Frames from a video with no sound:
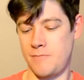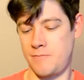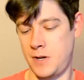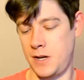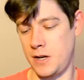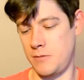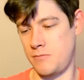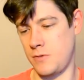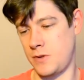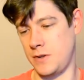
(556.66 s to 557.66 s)
But you know,
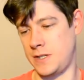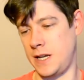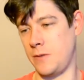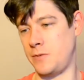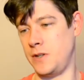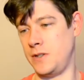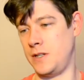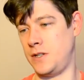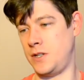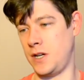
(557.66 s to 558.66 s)
I thought I'd take the
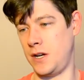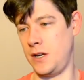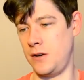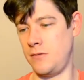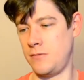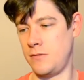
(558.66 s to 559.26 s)
opportunity to show you